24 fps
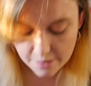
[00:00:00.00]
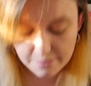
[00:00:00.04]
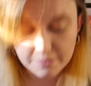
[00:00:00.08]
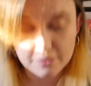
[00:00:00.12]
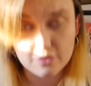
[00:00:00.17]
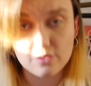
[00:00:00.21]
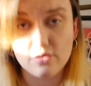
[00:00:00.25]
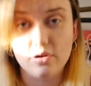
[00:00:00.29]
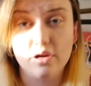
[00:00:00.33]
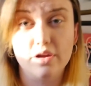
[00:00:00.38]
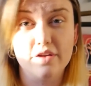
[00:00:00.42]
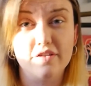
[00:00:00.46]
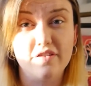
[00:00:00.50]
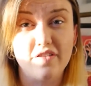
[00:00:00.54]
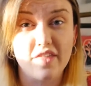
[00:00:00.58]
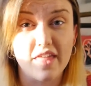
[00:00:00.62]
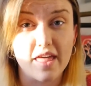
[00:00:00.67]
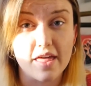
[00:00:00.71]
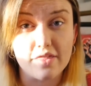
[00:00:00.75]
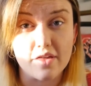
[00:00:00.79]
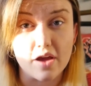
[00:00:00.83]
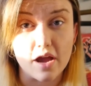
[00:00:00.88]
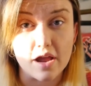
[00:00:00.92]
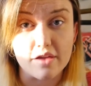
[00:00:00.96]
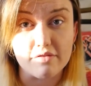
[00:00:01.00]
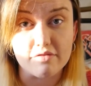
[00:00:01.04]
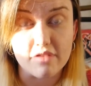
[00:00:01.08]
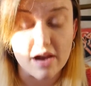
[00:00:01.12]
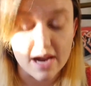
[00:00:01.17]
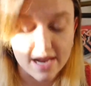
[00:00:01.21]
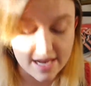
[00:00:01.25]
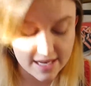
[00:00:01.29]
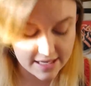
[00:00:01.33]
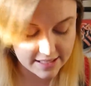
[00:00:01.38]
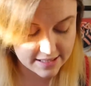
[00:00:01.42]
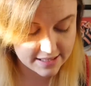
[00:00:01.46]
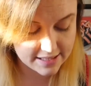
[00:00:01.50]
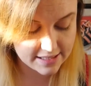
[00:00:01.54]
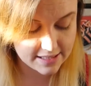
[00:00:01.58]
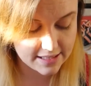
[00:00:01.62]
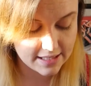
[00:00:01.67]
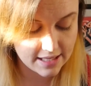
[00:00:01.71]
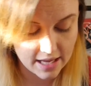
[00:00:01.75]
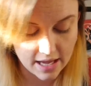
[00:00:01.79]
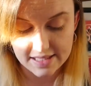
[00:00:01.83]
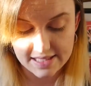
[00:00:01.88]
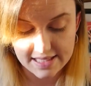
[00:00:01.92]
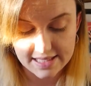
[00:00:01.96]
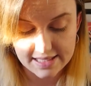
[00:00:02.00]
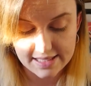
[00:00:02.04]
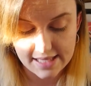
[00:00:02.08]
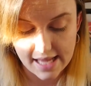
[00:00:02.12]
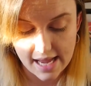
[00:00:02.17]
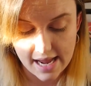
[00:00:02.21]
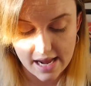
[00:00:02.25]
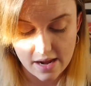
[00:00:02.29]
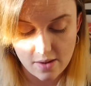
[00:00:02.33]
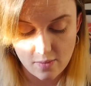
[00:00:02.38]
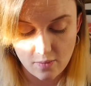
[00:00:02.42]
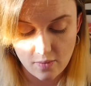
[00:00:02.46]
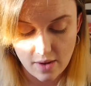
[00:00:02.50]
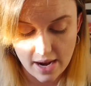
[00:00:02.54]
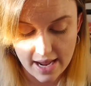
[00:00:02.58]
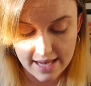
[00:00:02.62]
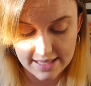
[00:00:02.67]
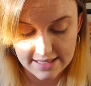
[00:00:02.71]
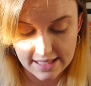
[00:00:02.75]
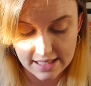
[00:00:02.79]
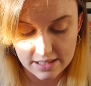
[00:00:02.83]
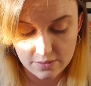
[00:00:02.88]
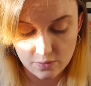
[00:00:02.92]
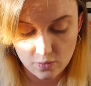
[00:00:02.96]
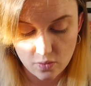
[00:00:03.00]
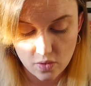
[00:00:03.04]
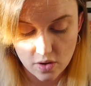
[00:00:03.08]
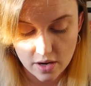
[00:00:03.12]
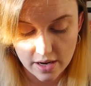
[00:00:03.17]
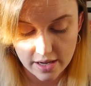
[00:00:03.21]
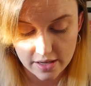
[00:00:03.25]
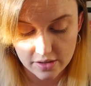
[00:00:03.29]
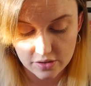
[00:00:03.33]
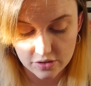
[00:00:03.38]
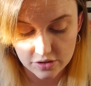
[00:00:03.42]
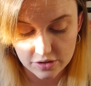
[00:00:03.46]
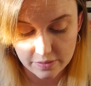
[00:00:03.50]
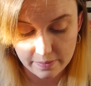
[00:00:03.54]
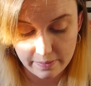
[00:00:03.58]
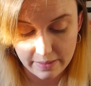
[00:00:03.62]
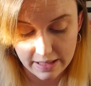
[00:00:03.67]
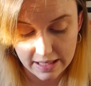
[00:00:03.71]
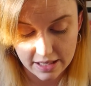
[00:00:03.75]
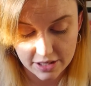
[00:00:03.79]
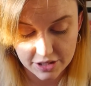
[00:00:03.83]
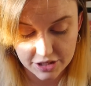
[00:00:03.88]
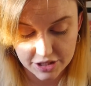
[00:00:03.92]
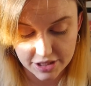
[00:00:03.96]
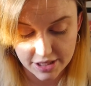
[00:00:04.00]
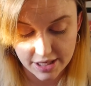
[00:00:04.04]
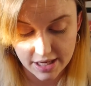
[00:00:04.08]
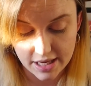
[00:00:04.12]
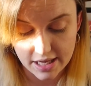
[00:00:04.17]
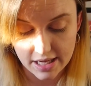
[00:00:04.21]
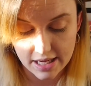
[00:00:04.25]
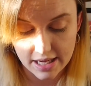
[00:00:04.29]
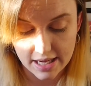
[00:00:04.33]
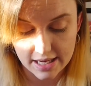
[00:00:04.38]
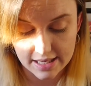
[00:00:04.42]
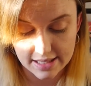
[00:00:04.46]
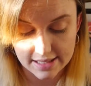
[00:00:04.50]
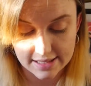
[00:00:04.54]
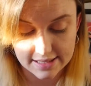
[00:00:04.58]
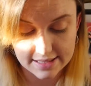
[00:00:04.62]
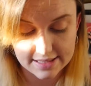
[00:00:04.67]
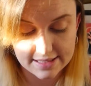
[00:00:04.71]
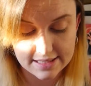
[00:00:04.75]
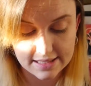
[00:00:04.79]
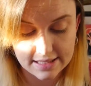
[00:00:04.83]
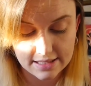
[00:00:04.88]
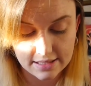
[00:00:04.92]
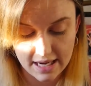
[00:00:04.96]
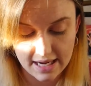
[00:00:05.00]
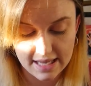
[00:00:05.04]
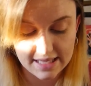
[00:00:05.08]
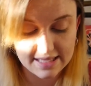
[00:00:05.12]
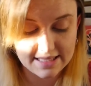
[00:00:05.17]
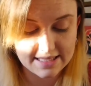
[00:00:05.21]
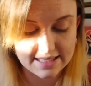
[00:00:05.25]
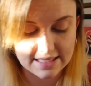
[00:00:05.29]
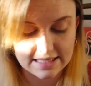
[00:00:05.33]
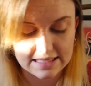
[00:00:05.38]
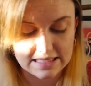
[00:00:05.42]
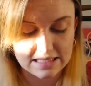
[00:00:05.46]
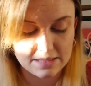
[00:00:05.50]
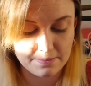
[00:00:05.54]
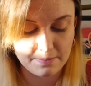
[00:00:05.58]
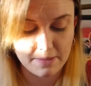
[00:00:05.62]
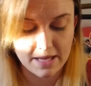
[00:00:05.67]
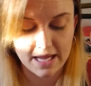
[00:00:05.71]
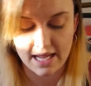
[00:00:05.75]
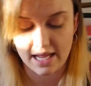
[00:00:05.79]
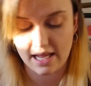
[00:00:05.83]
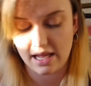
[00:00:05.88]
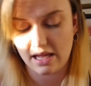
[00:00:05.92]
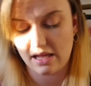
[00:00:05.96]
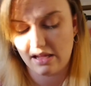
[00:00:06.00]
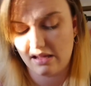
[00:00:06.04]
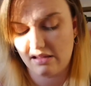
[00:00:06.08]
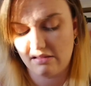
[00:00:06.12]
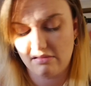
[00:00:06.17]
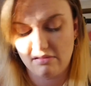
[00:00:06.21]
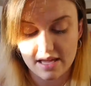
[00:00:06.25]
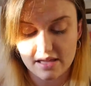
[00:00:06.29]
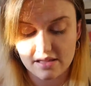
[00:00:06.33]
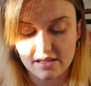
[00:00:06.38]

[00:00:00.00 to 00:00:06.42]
that I bought over there that I rate: this is a Wet n Wild blusher and it's Pearlescent Pink